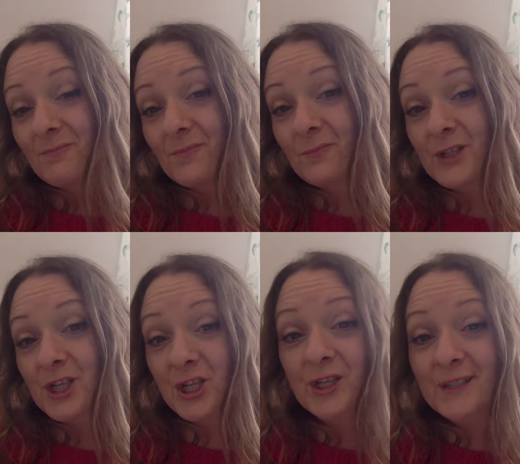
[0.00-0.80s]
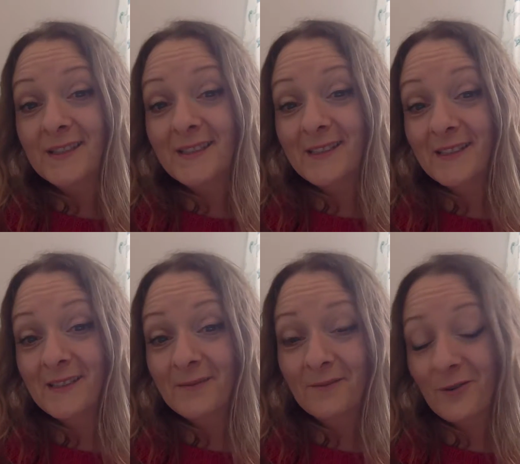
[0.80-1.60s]
We shouldn't.
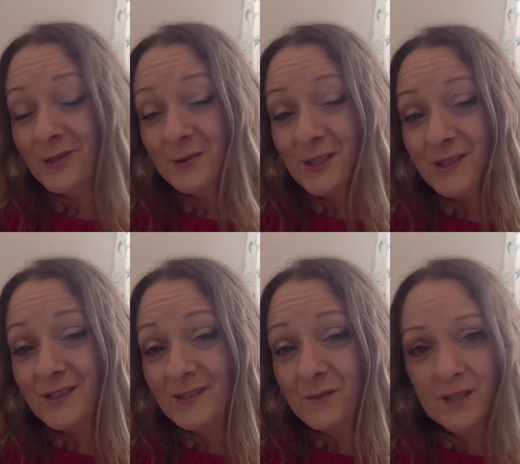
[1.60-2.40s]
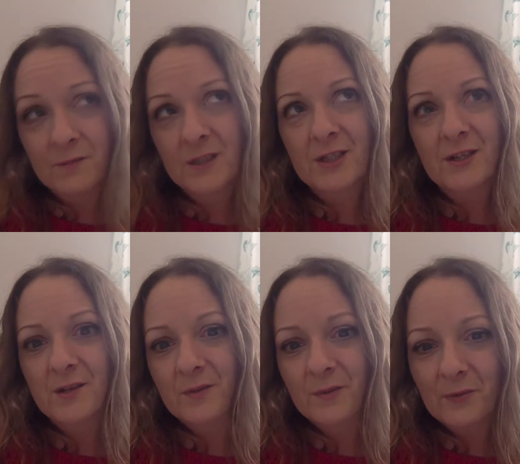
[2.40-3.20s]
Of course, we shouldn't. We shouldn't be
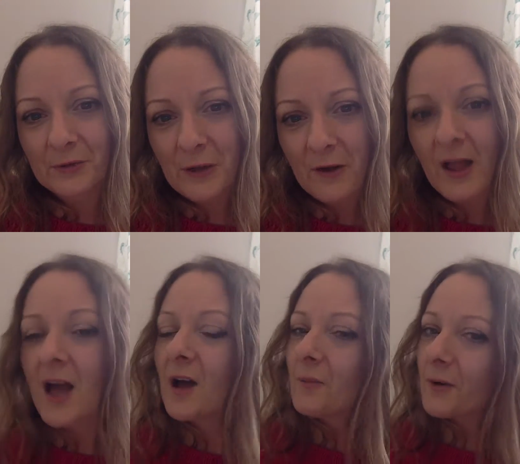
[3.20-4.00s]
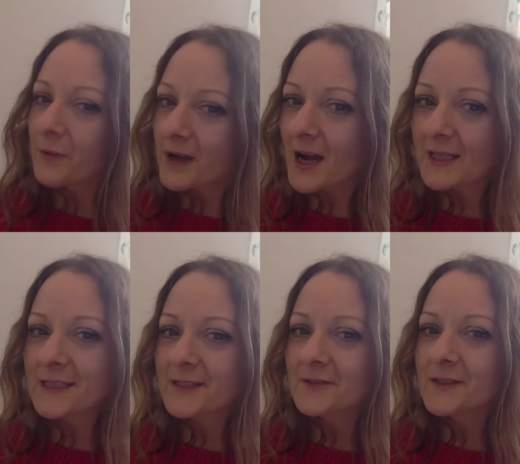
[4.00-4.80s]
judging people at all. But we kind of do